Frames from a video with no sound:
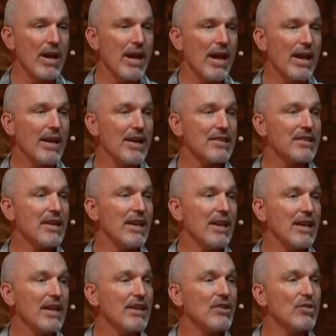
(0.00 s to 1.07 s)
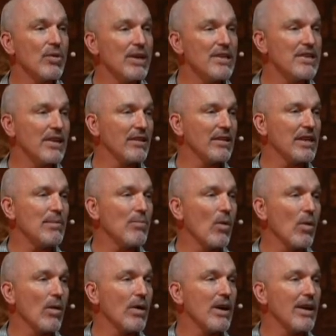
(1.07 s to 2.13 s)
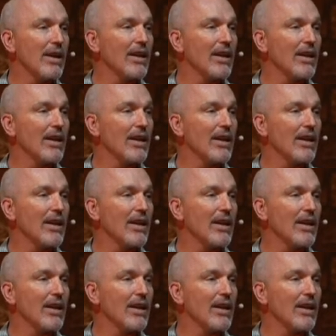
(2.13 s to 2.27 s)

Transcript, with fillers: and it's intrinsically more